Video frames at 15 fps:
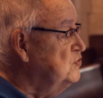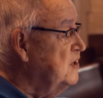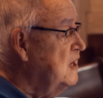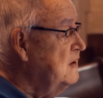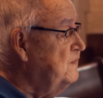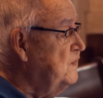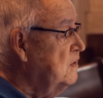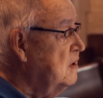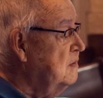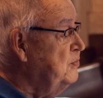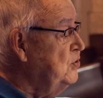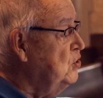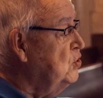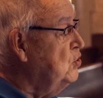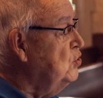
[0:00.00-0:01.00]
day for a
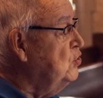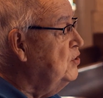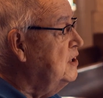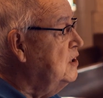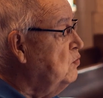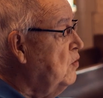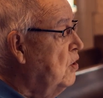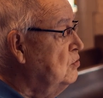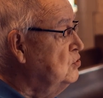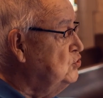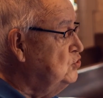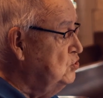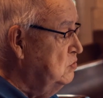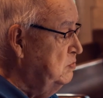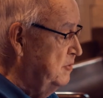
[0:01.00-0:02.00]
beauty. Won't you